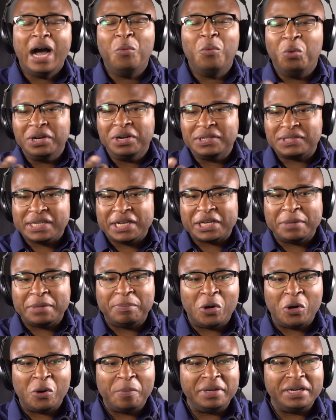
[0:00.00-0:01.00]
I want to take a
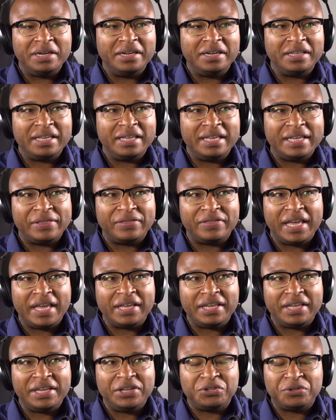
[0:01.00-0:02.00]
moment and again
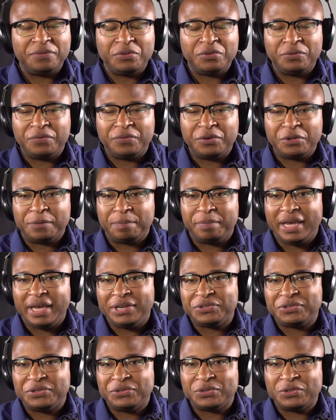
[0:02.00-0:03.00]
thank each of you for your
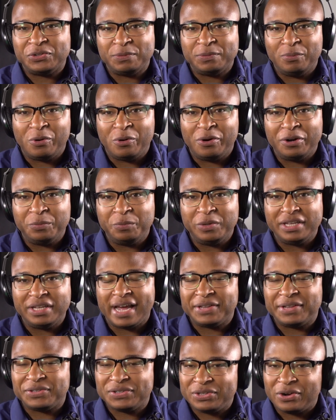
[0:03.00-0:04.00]
patience this morning. We
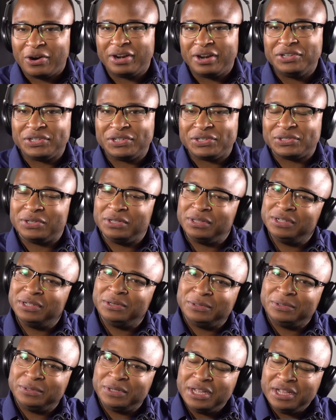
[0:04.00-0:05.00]
got started just a
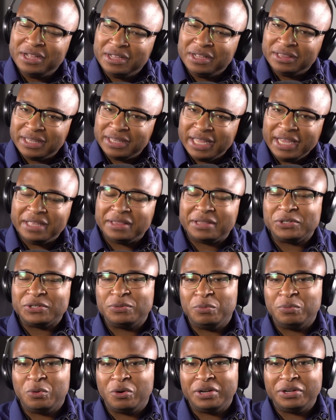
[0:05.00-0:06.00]
little late
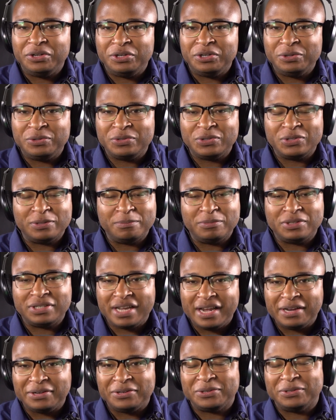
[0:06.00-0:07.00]
this morning due to some
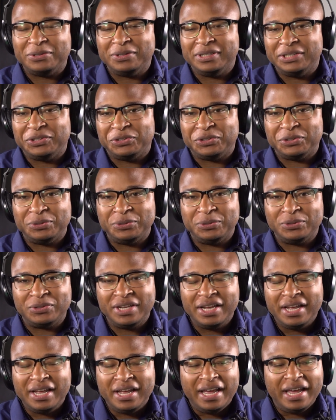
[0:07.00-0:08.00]
technical
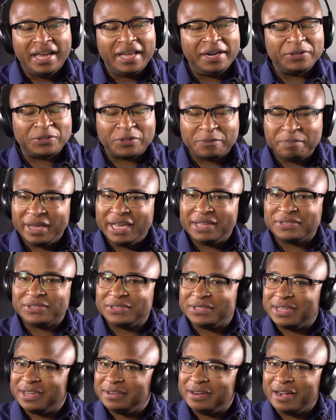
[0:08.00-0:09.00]
issues. And it's
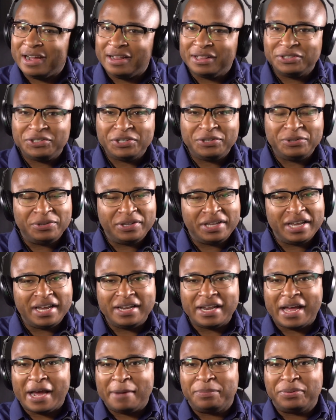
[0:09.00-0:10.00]
amazing technology, you
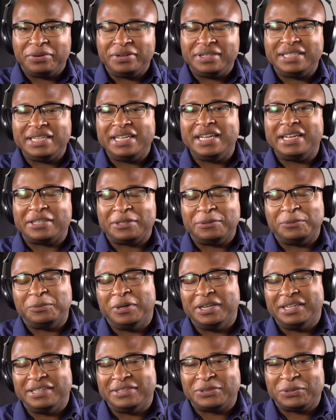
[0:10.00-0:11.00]
cannot predict
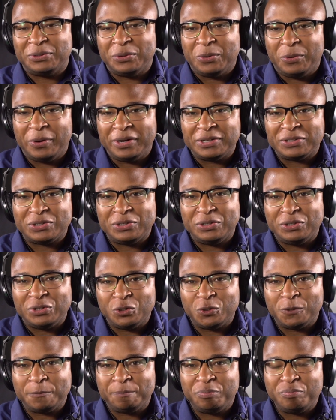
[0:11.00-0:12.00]
what it's going to
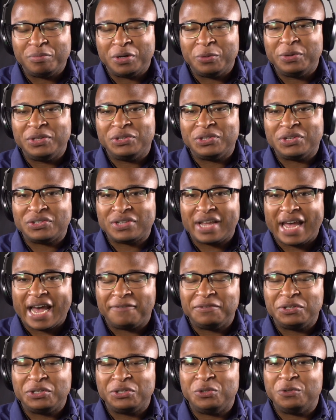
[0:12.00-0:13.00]
do, but we just
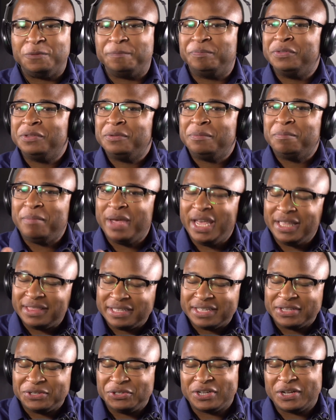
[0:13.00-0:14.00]
have to make
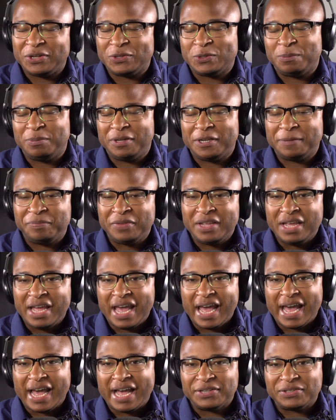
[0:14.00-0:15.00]
the adjustment
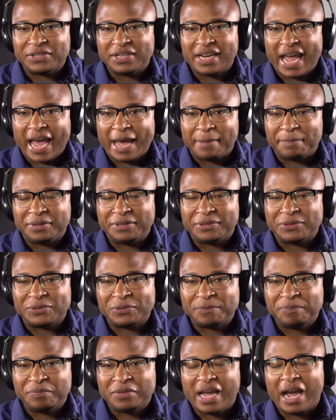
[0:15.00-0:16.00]
as it
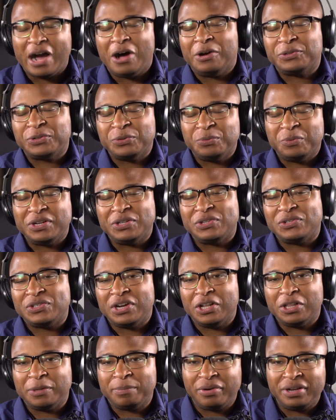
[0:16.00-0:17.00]
happens. I also want to
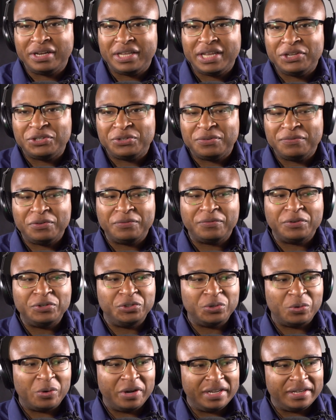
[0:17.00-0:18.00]
celebrate each of you for
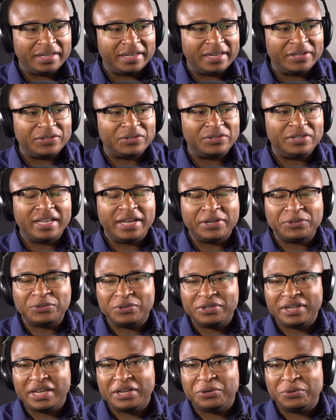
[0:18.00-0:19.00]
joining us
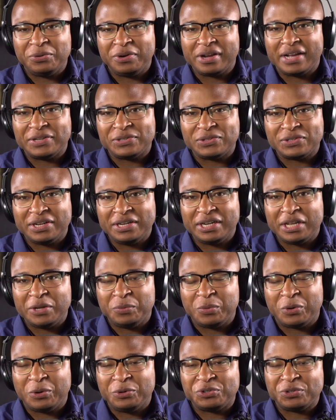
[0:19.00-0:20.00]
yesterday during our Sunday
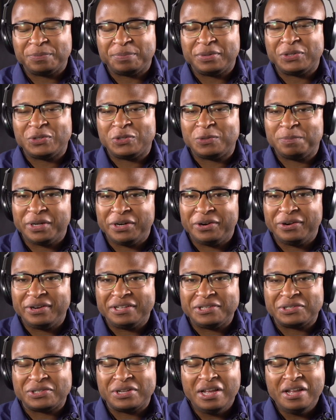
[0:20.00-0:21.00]
worship
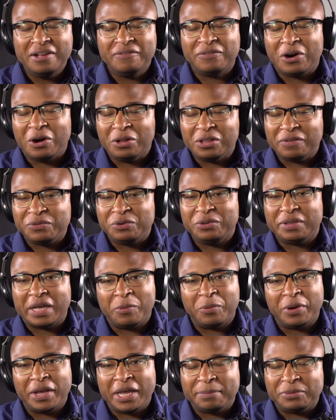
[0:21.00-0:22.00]
experience. For all of you
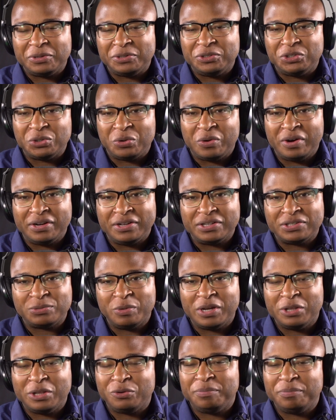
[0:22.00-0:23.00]
that were able to join
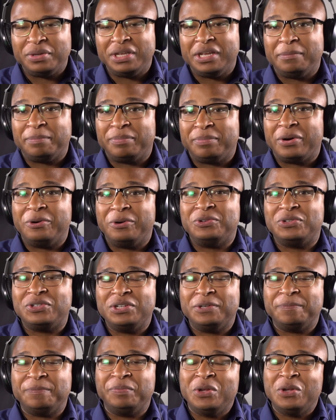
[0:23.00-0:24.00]
us, whether it be in
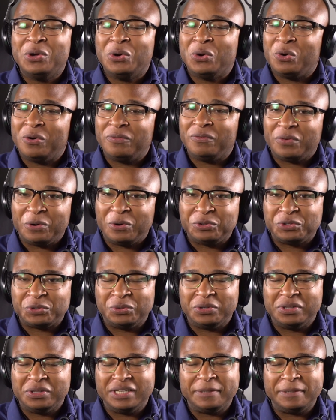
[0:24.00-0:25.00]
person or
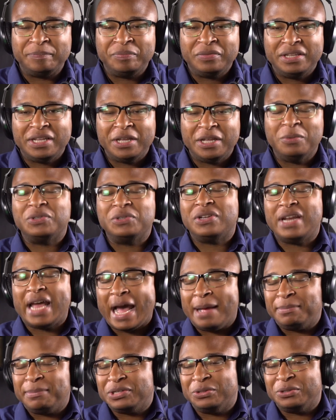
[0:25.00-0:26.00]
virtually. It was an
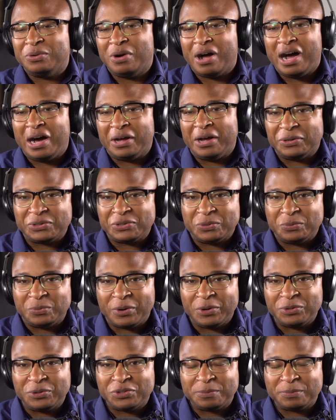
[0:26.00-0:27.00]
absolute honor to
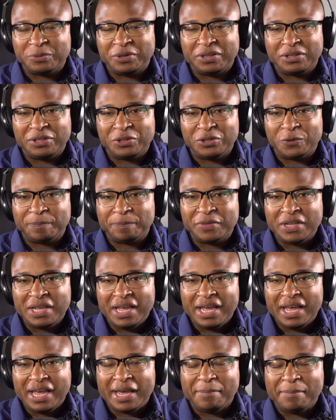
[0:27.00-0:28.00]
worship with you.
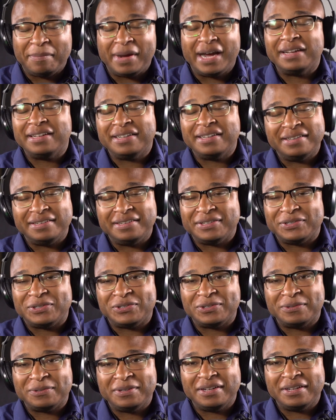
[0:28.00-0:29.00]
And my
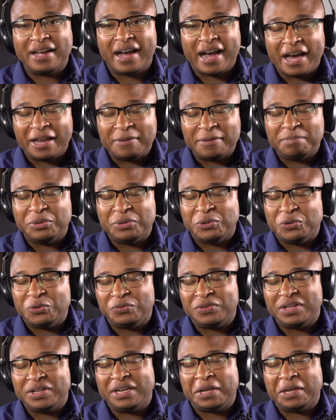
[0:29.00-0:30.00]
goodness, God
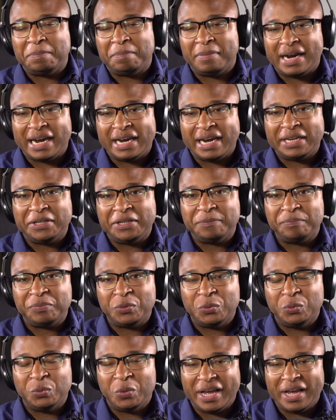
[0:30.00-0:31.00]
moved in a mighty
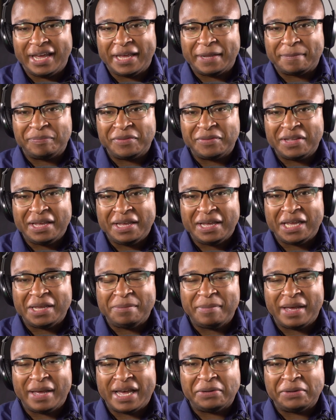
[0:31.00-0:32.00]
way.
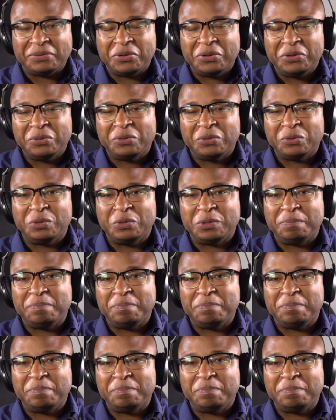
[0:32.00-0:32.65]
Amen. Through